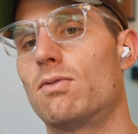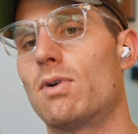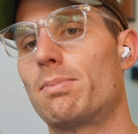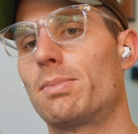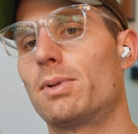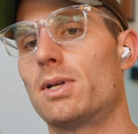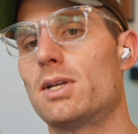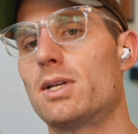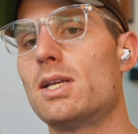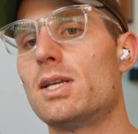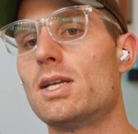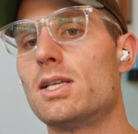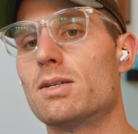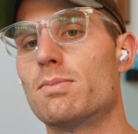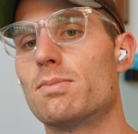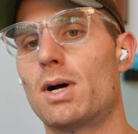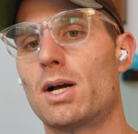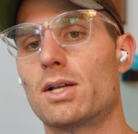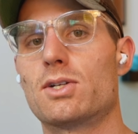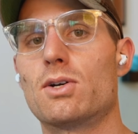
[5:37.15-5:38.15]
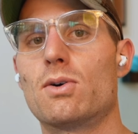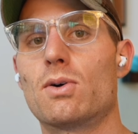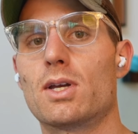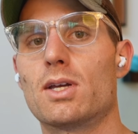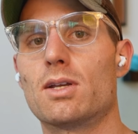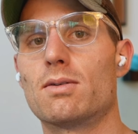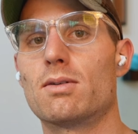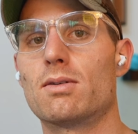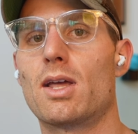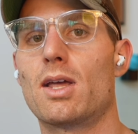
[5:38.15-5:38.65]
Replit needs a bot
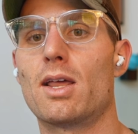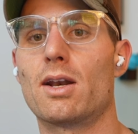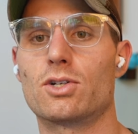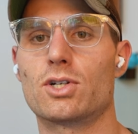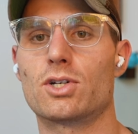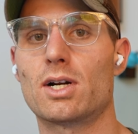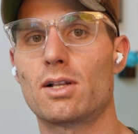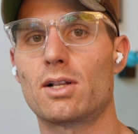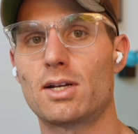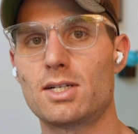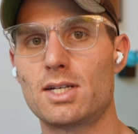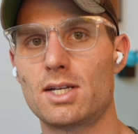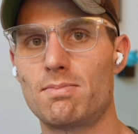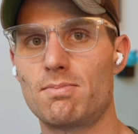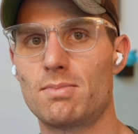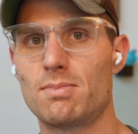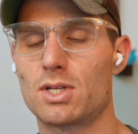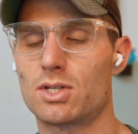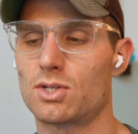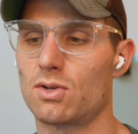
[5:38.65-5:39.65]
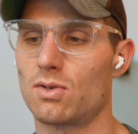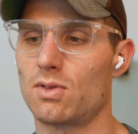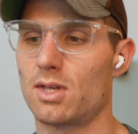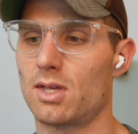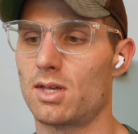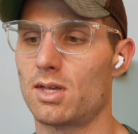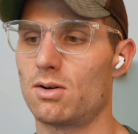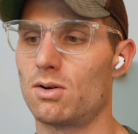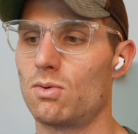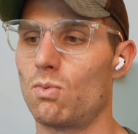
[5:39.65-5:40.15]
token and channel ID is so
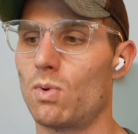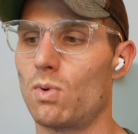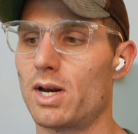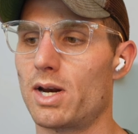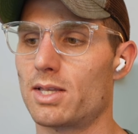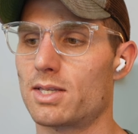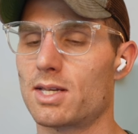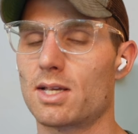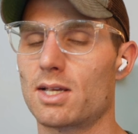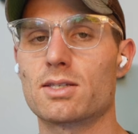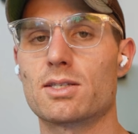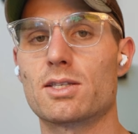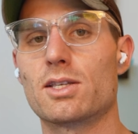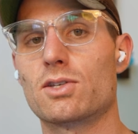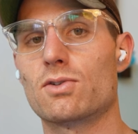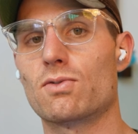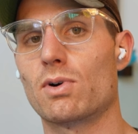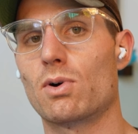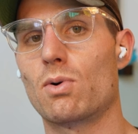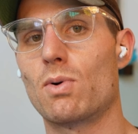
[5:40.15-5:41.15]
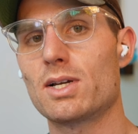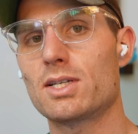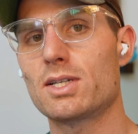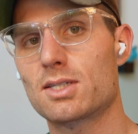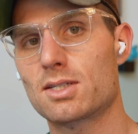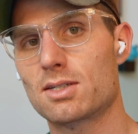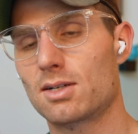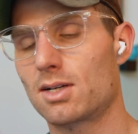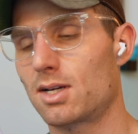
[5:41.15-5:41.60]
that when it sends this request,